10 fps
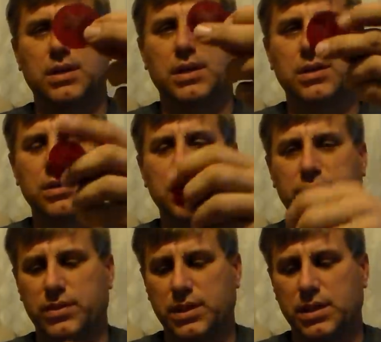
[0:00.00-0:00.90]
and you can
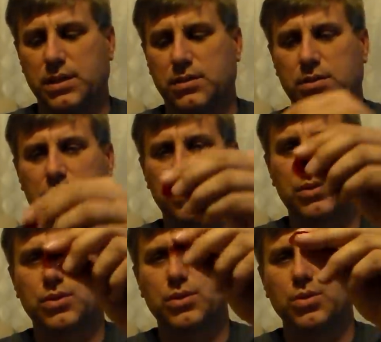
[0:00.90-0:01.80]
definitely get
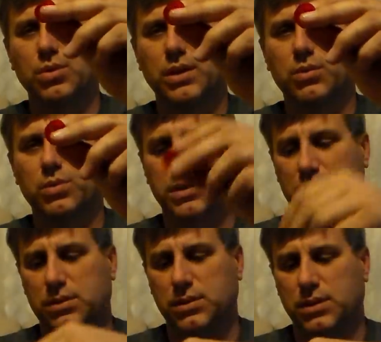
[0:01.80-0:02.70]
two little
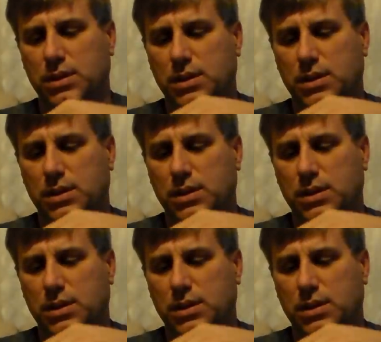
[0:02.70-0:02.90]
ones.